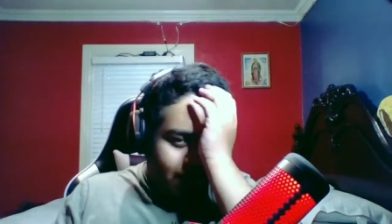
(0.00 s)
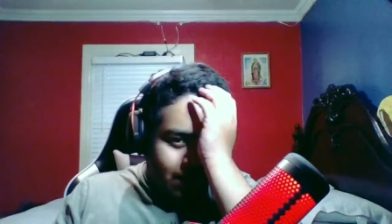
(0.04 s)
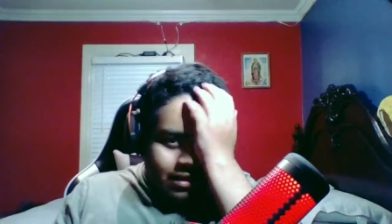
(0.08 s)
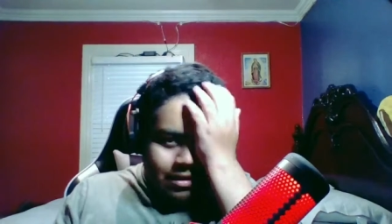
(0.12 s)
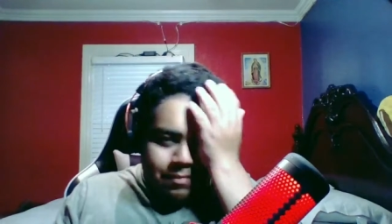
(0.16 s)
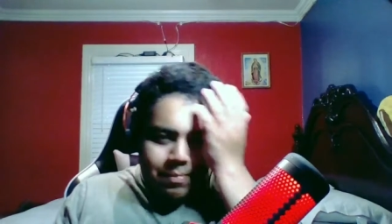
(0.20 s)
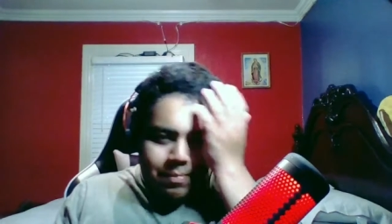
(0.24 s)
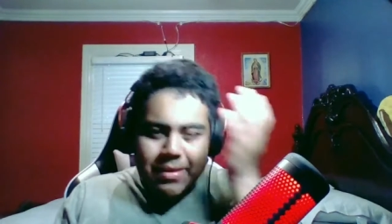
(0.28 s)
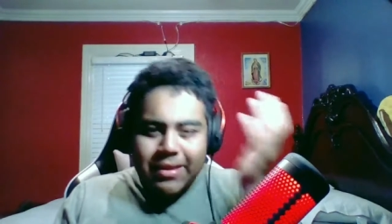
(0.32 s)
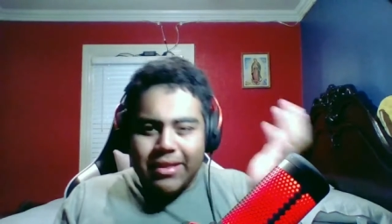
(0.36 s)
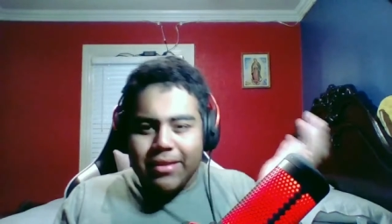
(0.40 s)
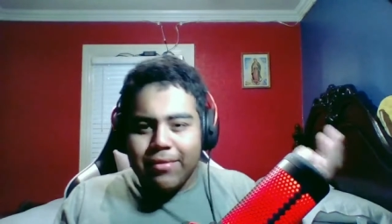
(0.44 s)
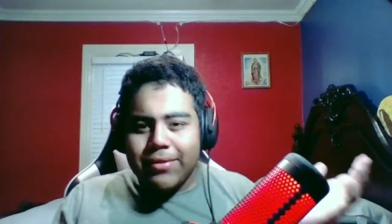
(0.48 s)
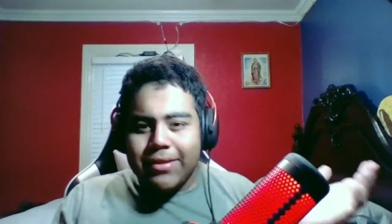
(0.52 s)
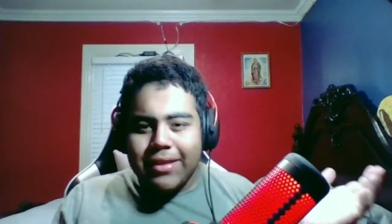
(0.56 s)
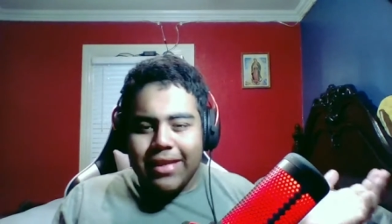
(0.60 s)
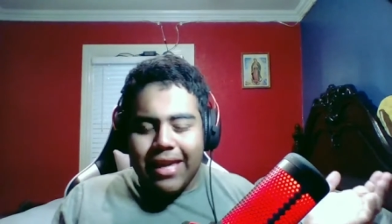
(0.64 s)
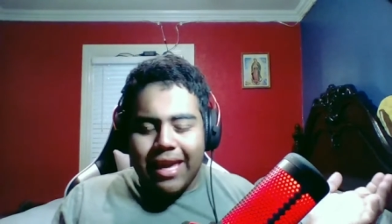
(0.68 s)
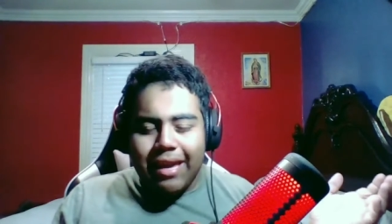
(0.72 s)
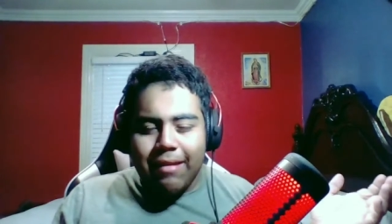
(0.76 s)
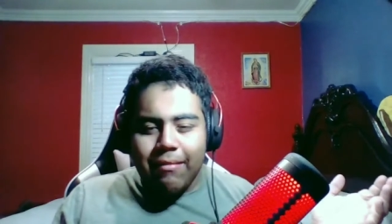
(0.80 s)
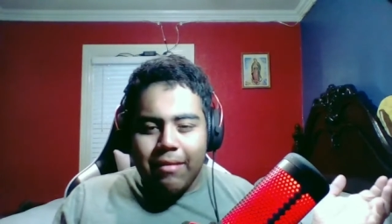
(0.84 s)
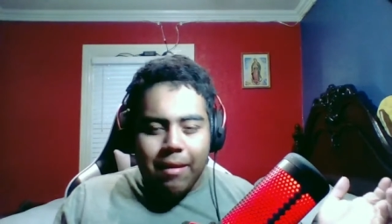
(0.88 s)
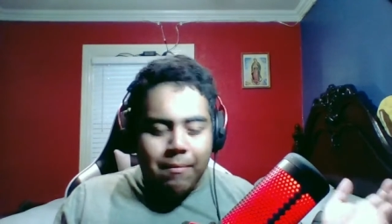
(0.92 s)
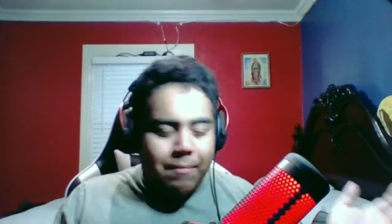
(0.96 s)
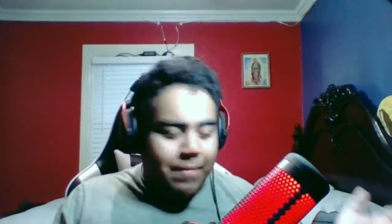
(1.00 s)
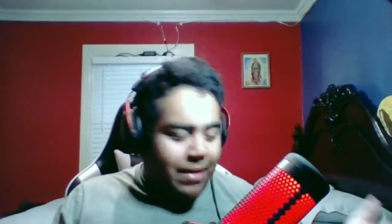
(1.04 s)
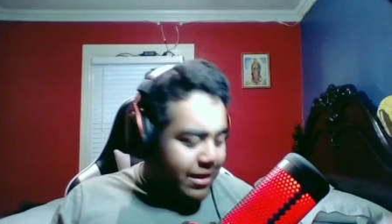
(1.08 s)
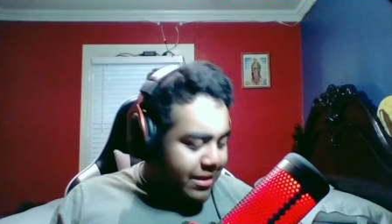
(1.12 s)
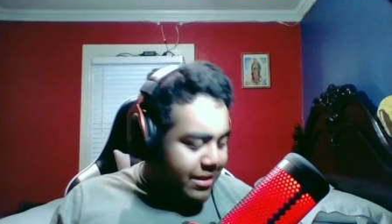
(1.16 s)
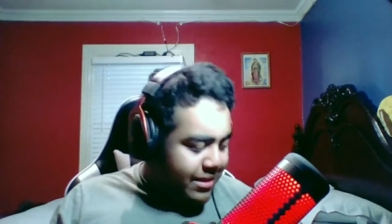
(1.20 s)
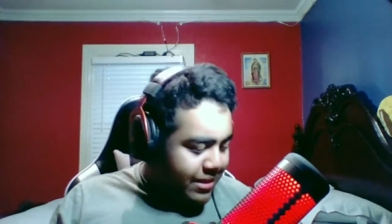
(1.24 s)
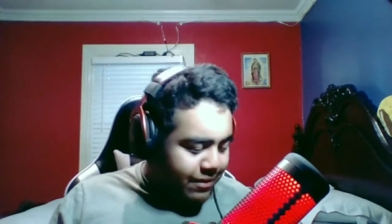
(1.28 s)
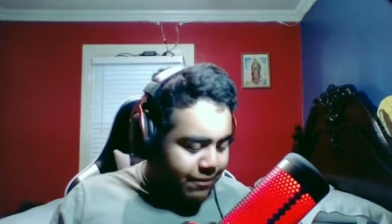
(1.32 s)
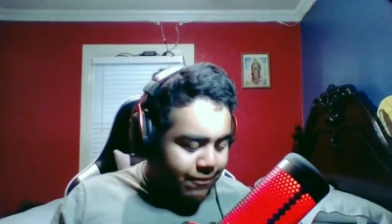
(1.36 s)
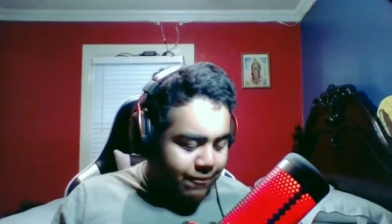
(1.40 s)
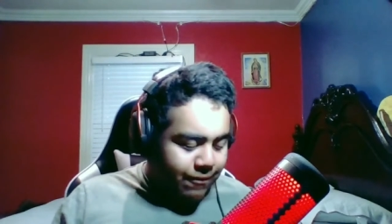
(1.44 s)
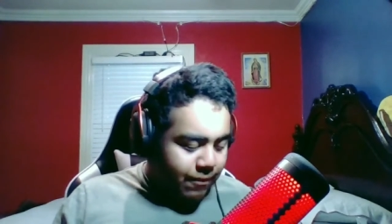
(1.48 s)
the PC was came I'm
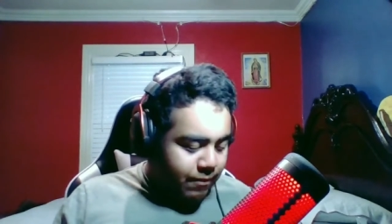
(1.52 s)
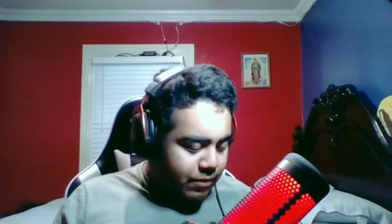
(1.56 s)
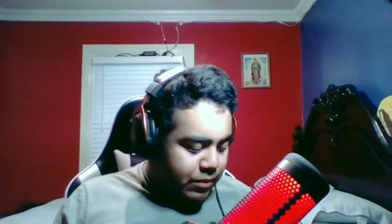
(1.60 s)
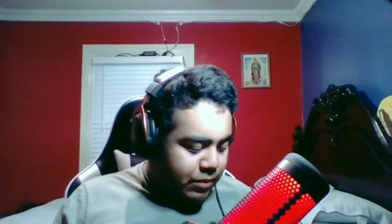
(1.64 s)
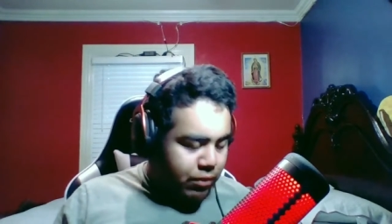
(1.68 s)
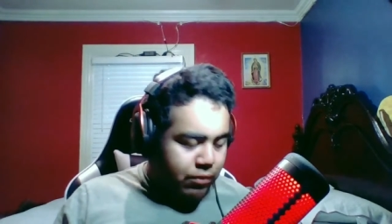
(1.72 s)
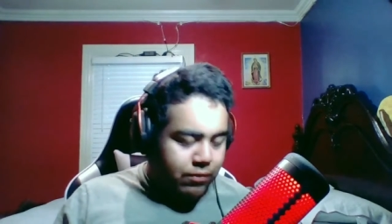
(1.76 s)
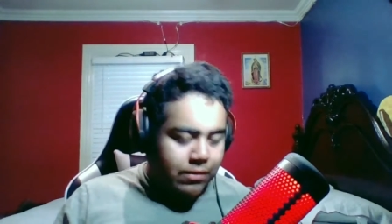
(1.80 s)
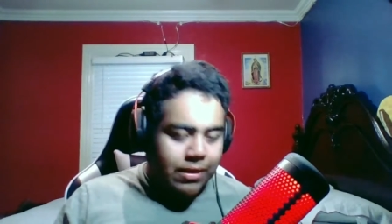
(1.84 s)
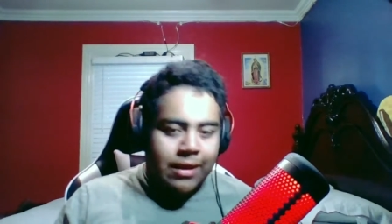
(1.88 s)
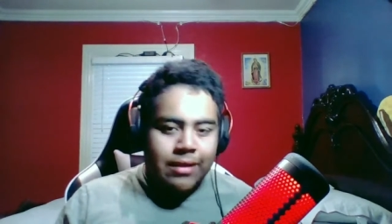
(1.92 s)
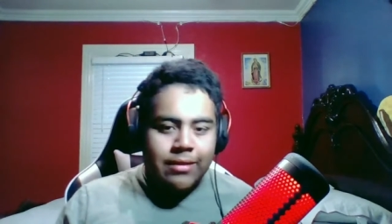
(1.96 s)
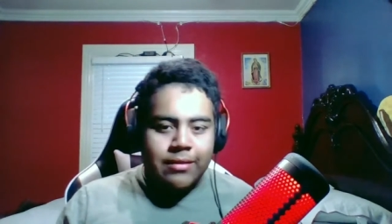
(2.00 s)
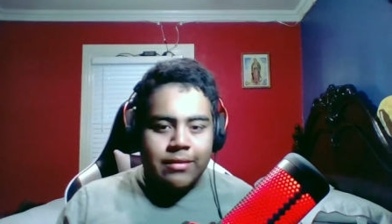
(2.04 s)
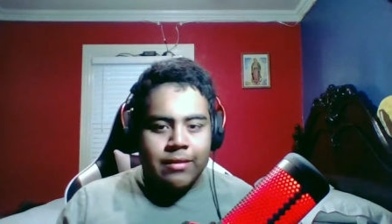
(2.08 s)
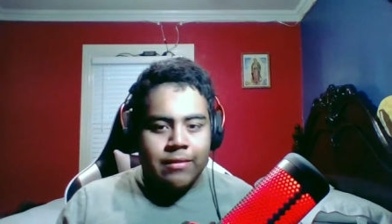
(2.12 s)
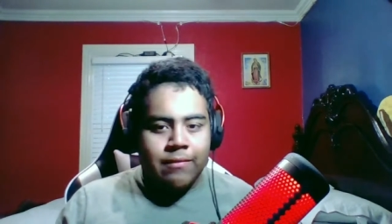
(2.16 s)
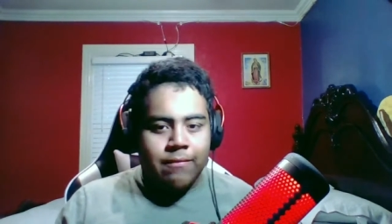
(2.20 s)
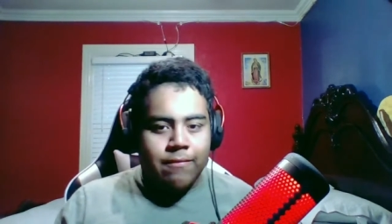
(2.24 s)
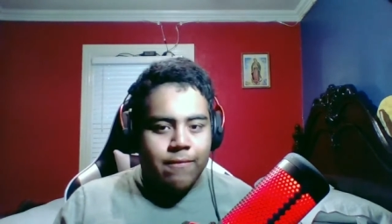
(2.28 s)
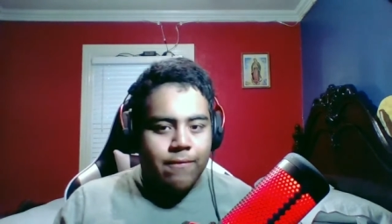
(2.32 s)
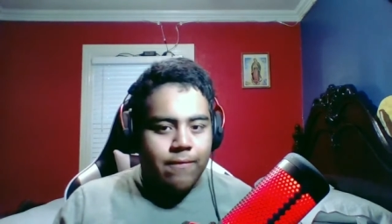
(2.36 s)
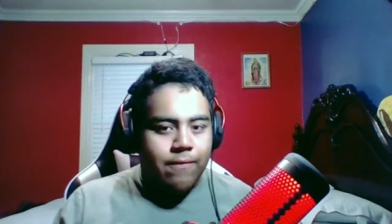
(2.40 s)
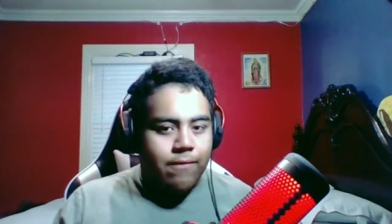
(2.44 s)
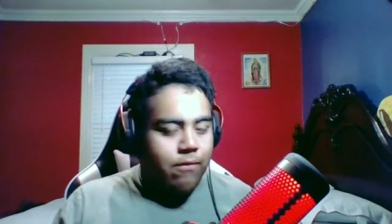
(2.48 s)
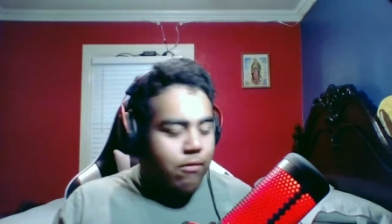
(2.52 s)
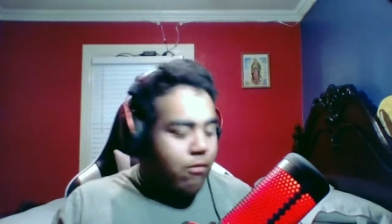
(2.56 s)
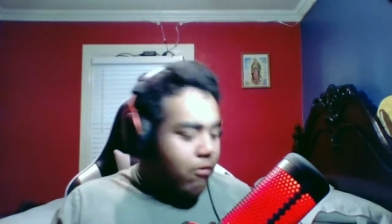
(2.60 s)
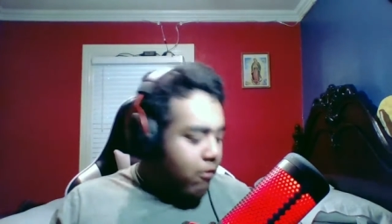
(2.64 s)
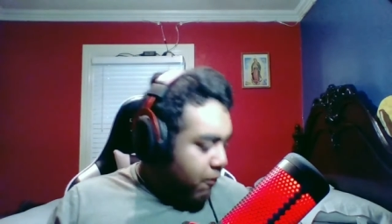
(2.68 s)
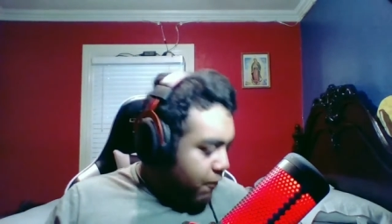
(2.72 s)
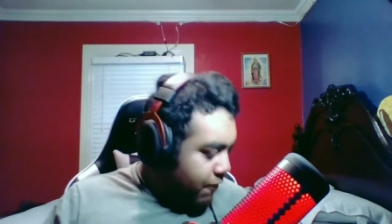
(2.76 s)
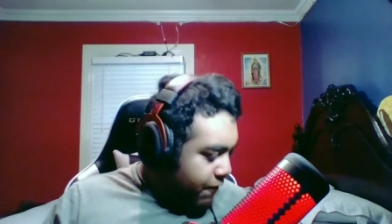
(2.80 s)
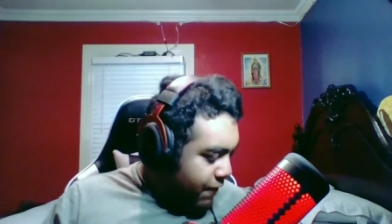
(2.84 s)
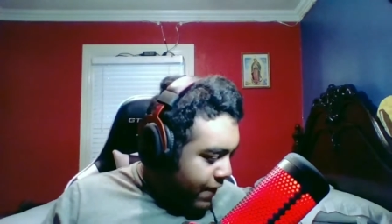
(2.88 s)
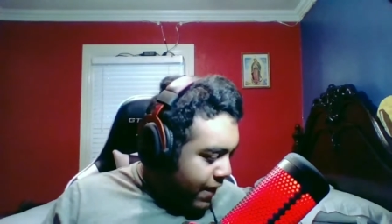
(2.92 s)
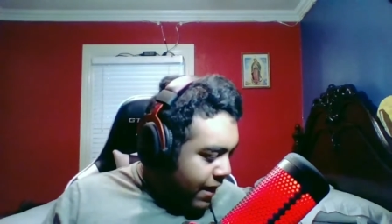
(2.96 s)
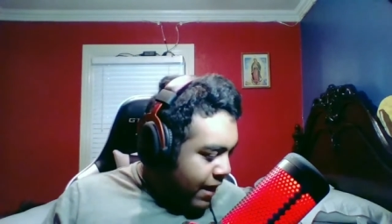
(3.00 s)
guessing from 2004 or
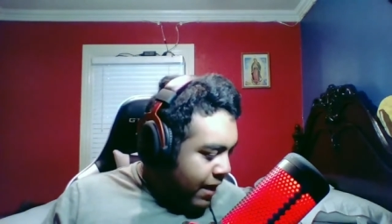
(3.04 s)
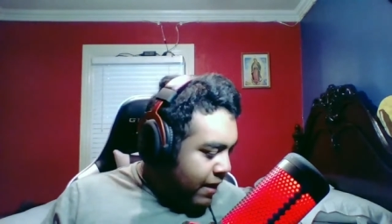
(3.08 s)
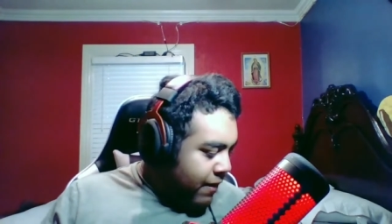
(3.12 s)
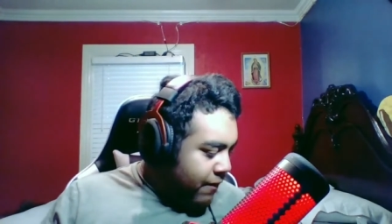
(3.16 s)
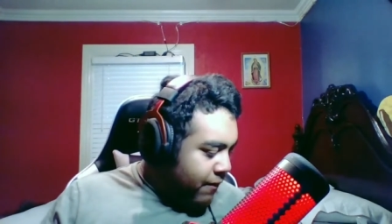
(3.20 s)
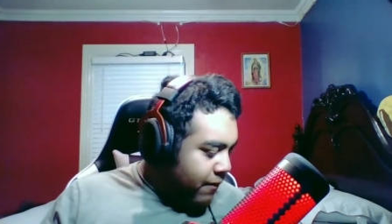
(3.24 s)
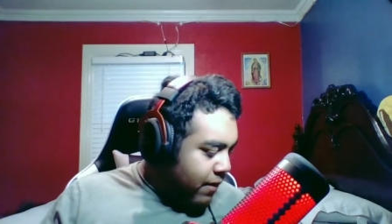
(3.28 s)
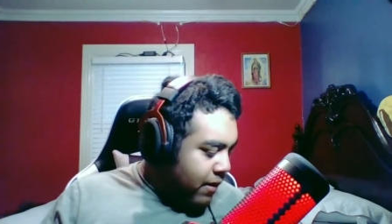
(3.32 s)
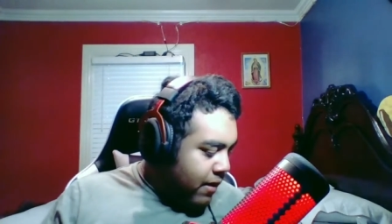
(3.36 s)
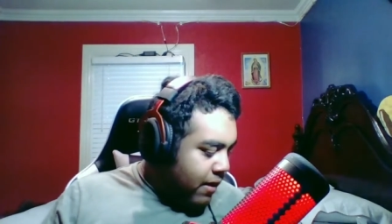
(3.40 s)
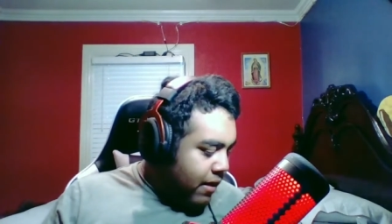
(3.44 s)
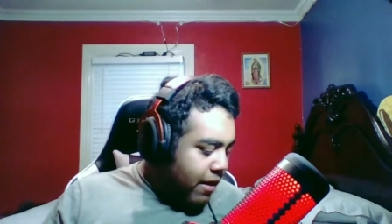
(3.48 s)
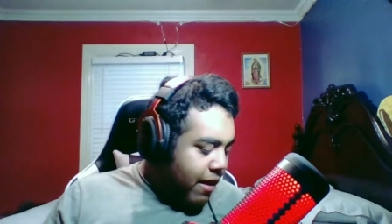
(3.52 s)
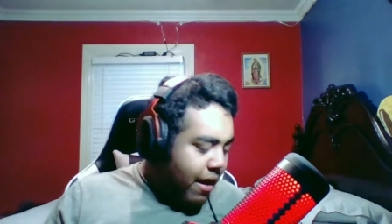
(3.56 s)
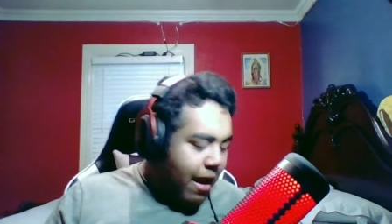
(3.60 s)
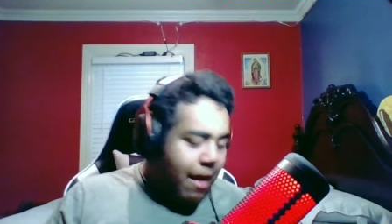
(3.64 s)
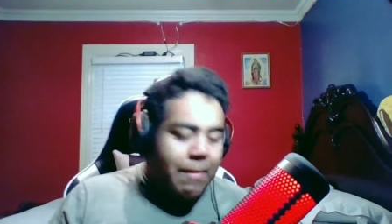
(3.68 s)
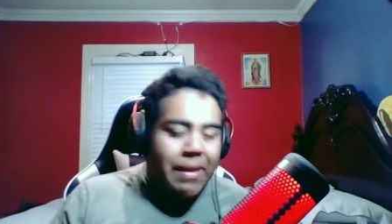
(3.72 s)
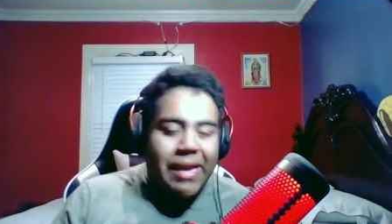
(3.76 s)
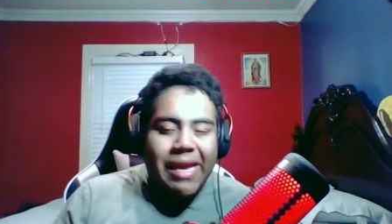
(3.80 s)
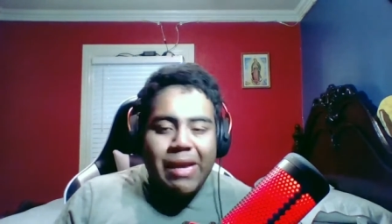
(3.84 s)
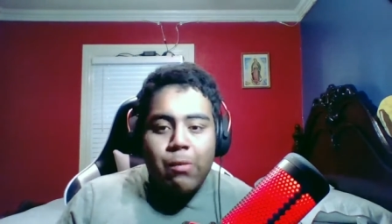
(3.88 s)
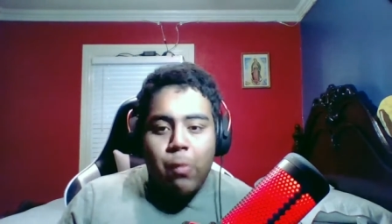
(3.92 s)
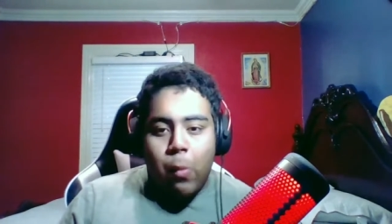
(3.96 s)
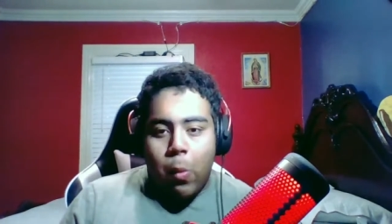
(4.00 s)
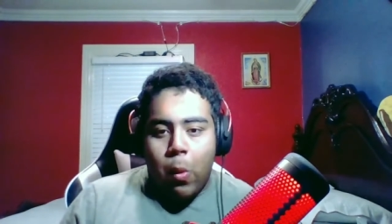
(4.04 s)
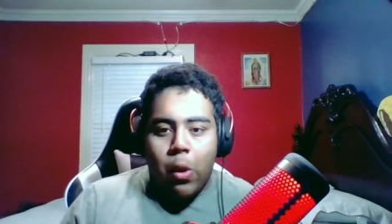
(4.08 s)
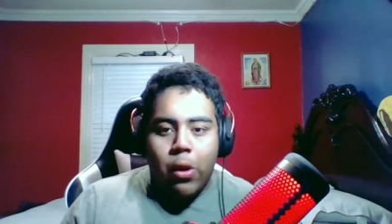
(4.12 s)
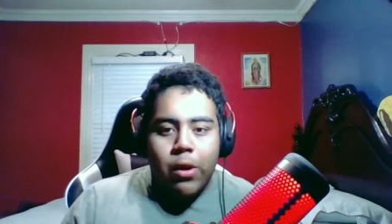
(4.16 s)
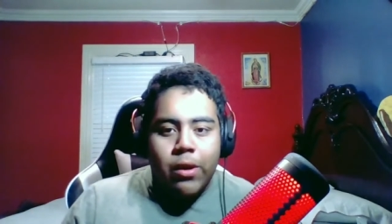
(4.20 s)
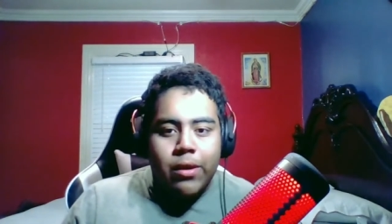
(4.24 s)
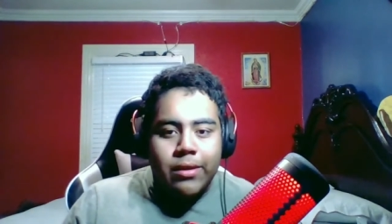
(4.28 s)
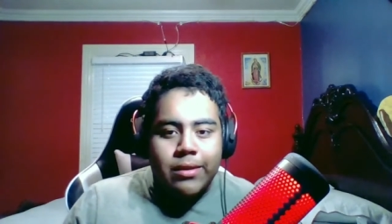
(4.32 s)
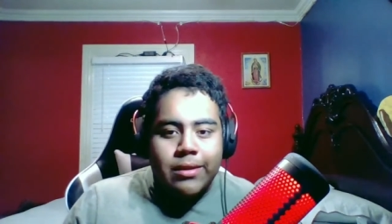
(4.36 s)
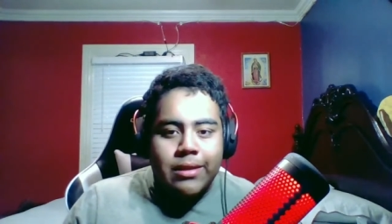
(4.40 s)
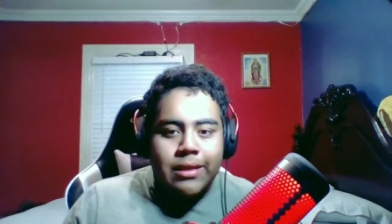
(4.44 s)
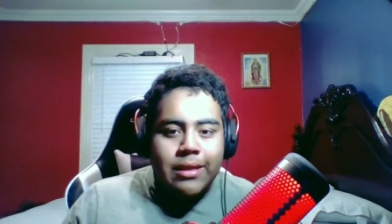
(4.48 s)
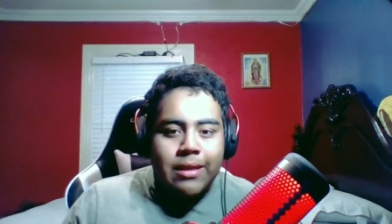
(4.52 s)
5 I mean it
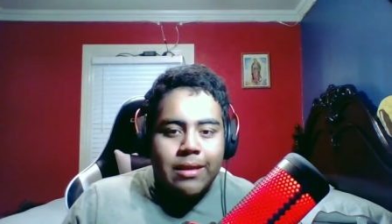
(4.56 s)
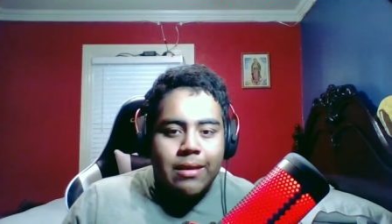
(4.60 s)
worked